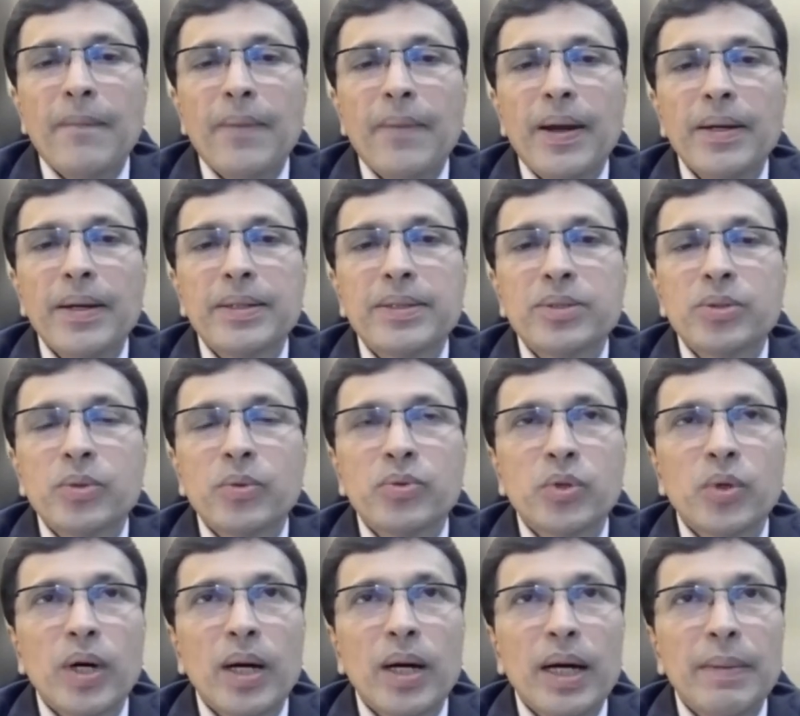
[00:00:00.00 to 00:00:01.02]
right?
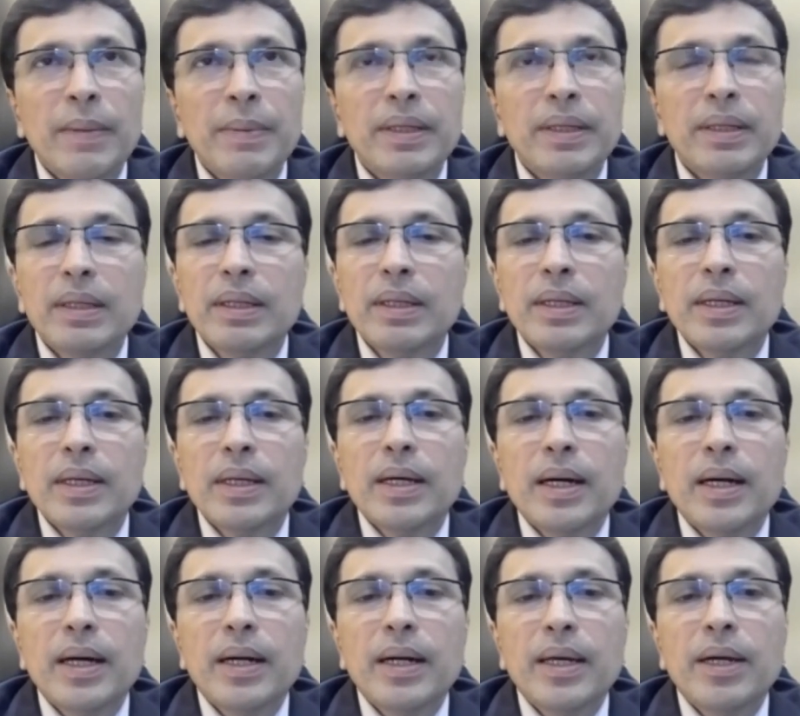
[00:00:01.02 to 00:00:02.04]
So I mean,
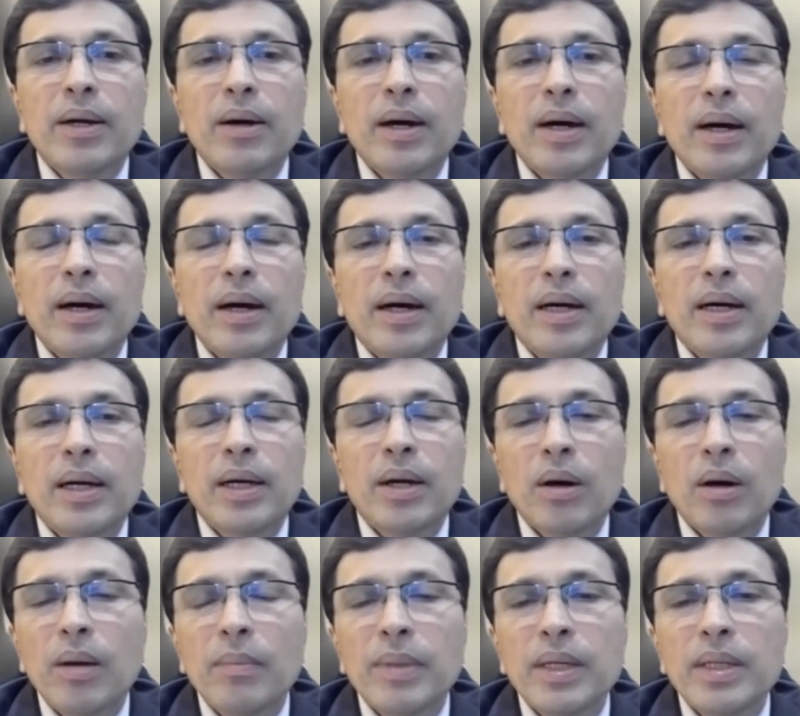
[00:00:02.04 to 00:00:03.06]
our
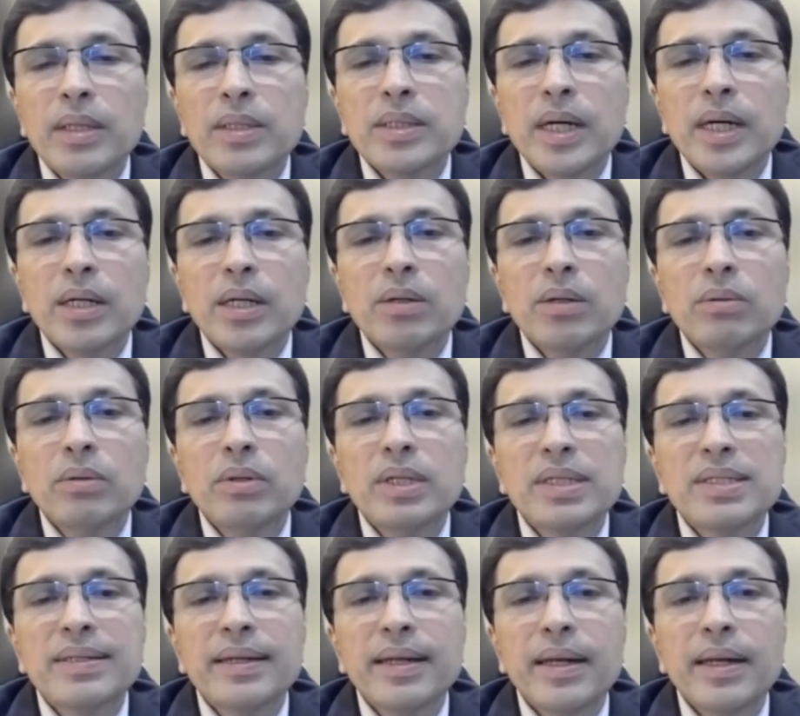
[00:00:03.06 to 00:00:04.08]
economy started to
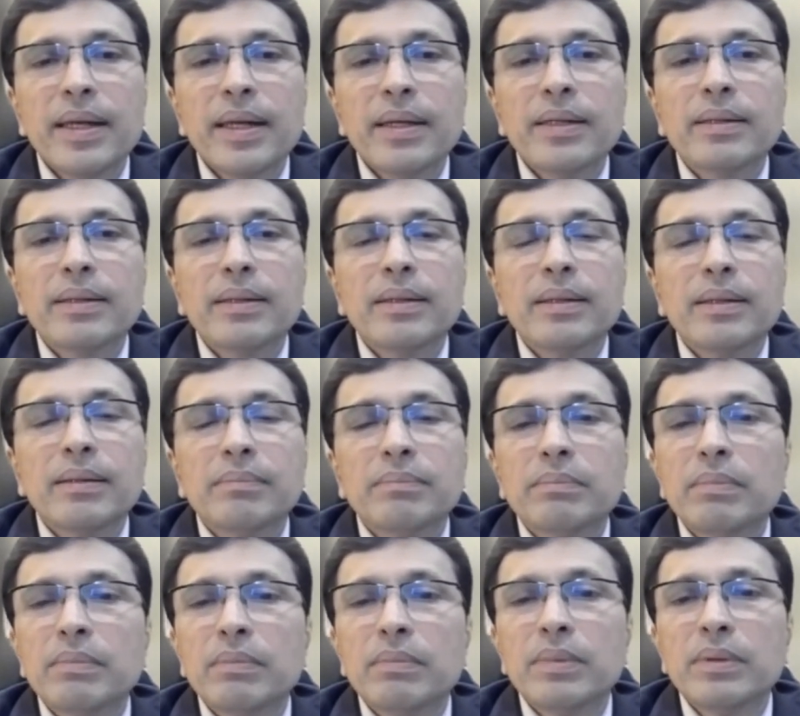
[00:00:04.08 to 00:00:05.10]
decelerate
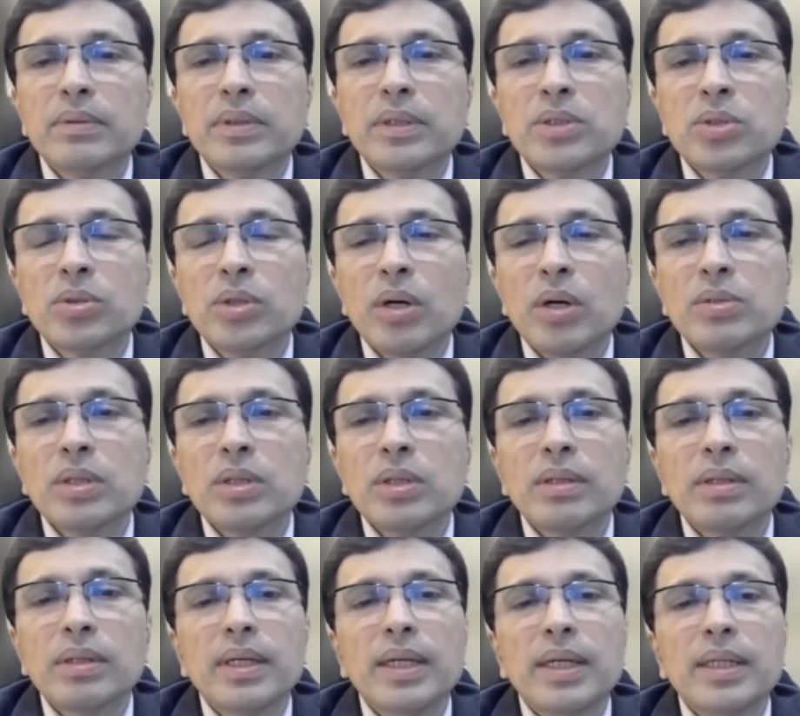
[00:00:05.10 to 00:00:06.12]
since
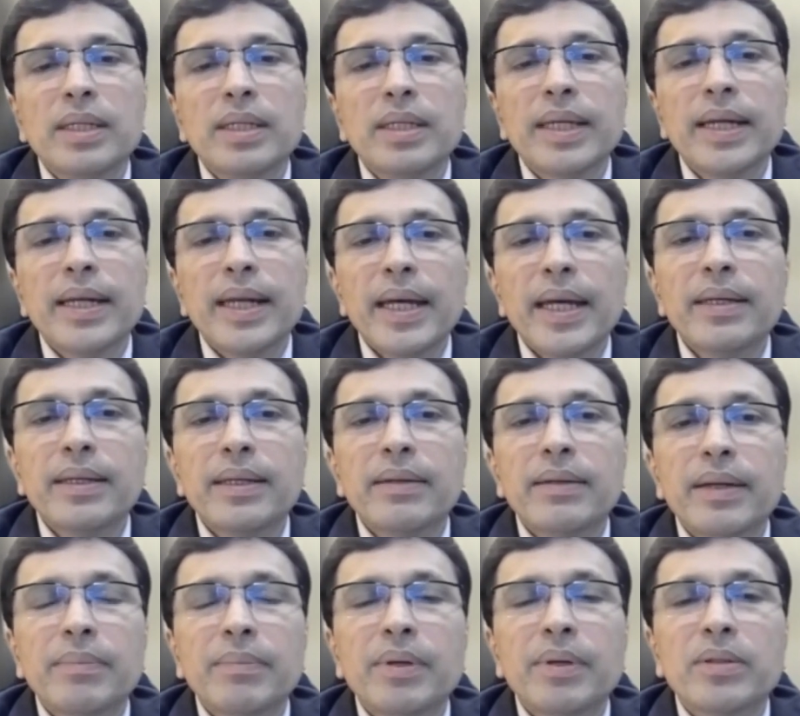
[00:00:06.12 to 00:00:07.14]
2018 and 19,
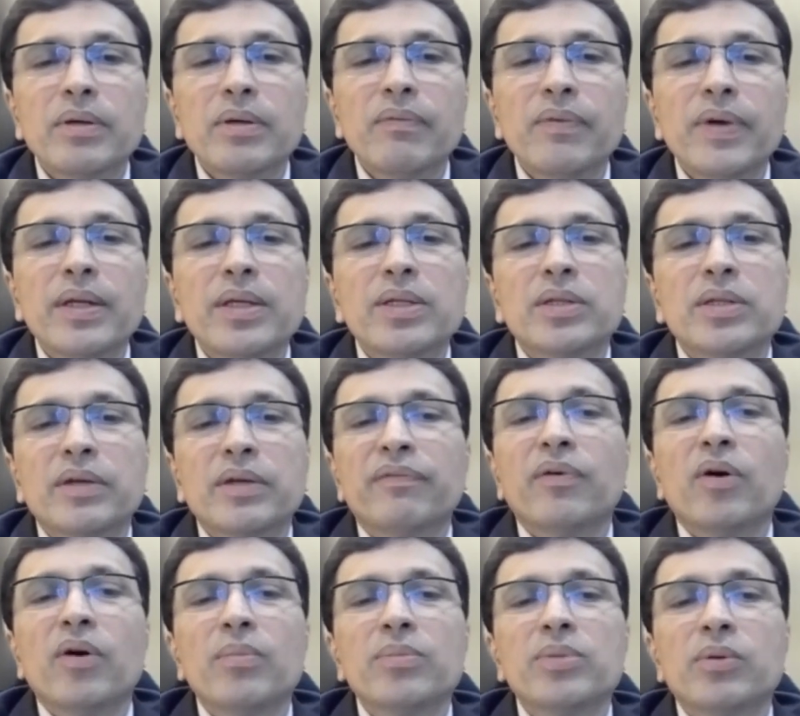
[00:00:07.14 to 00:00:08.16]
right? Because of various
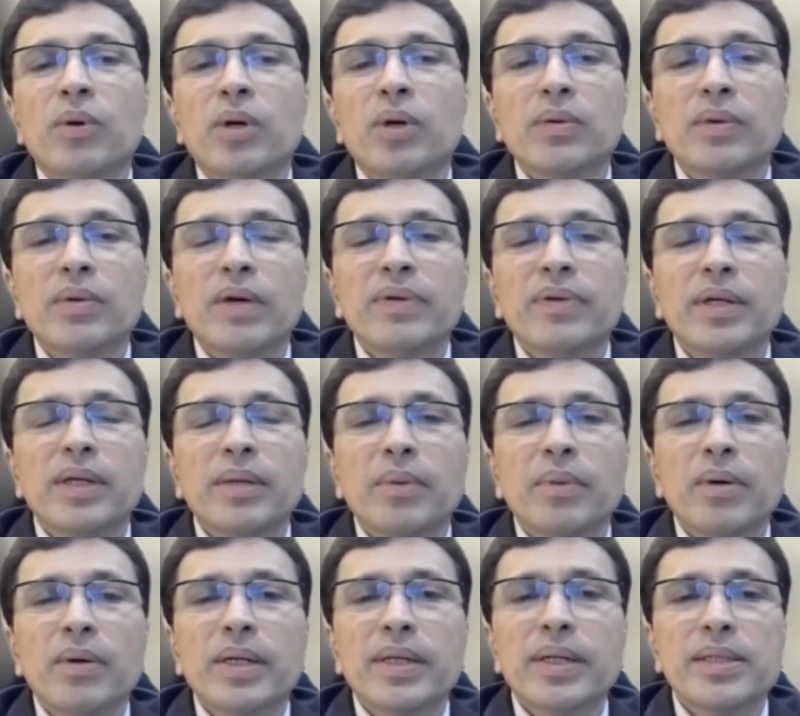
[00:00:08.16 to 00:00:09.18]
reforms or whatever, after
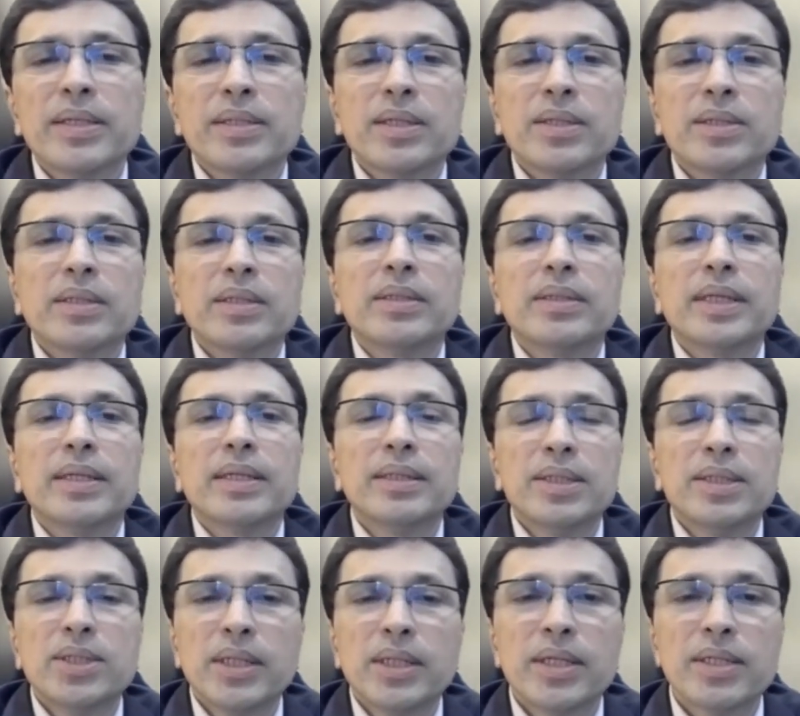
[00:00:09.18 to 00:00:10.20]
demonetization, then
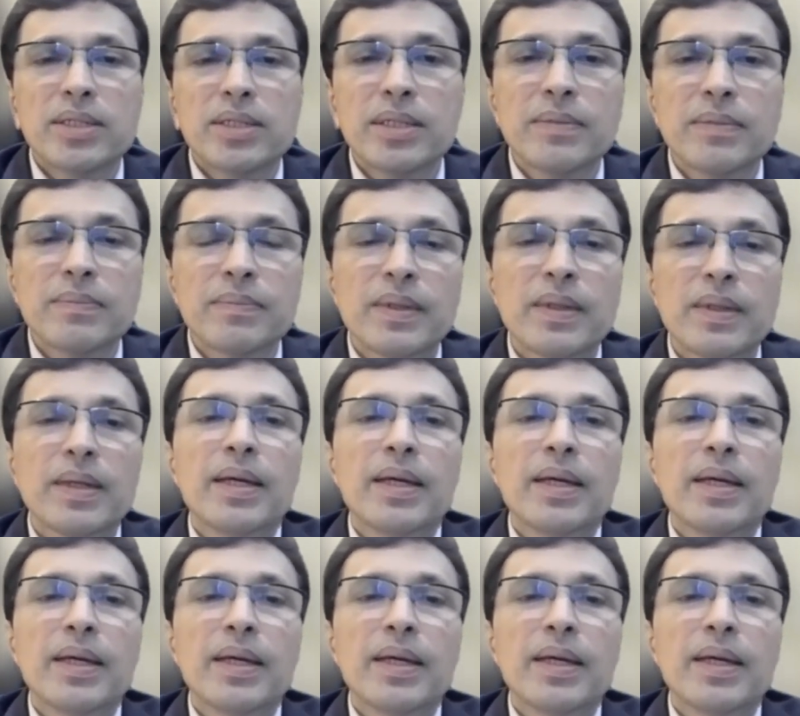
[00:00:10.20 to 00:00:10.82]
GST.